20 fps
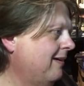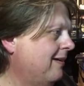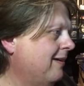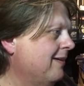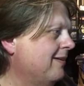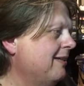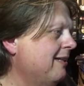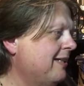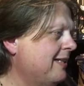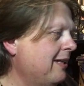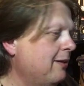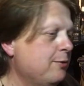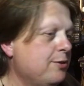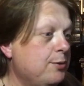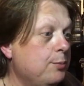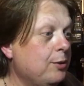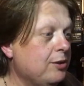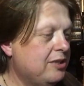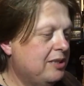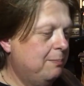Because it tells
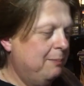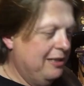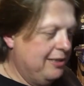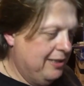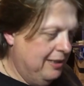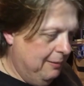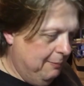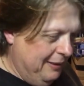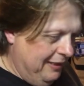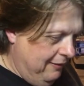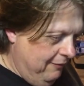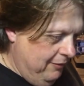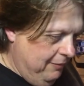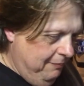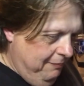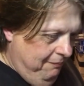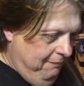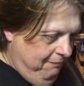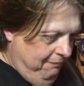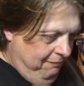you what's special about
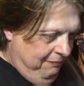them.